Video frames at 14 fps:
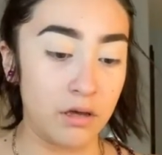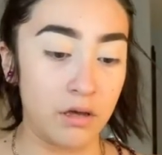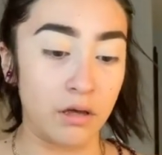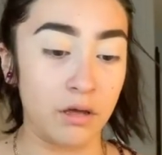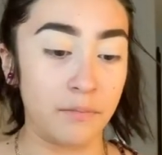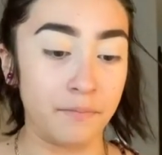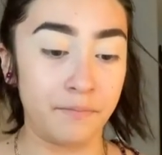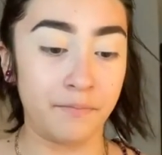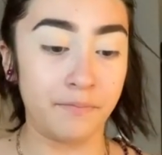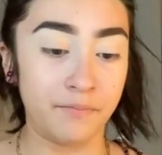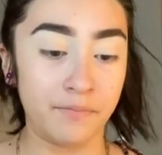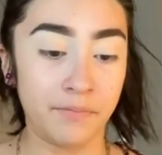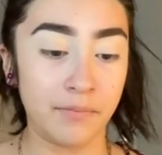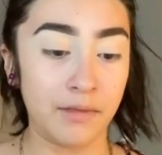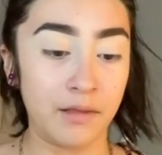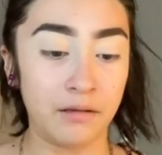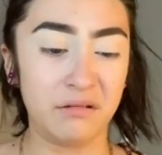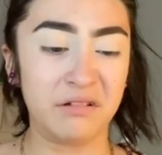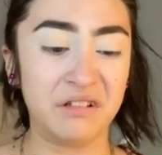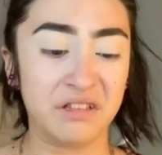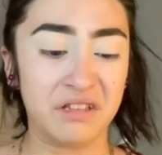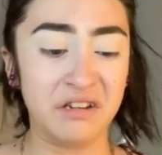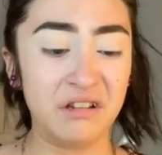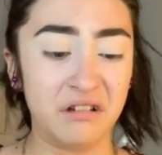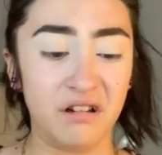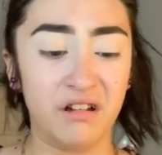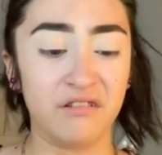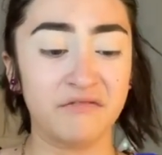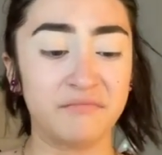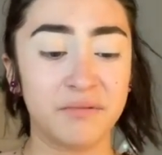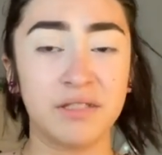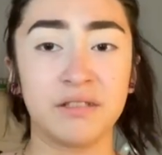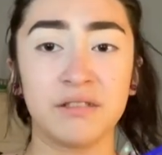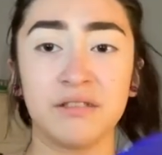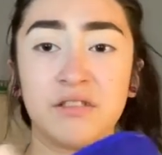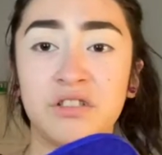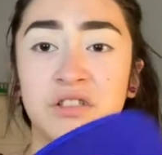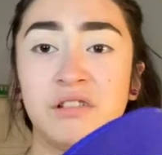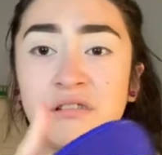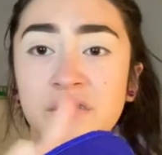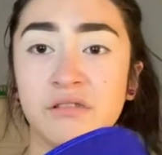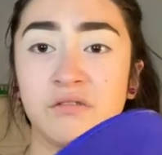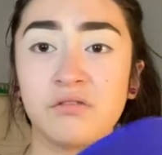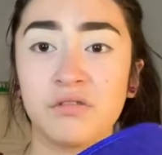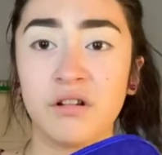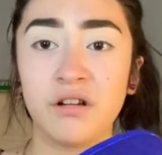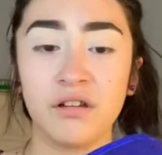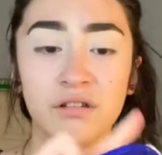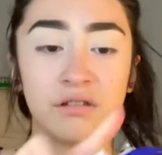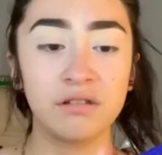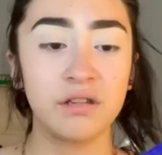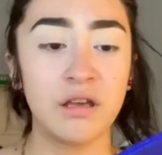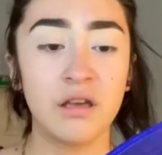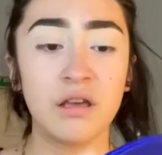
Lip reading: Clean it off because Jesus Christ,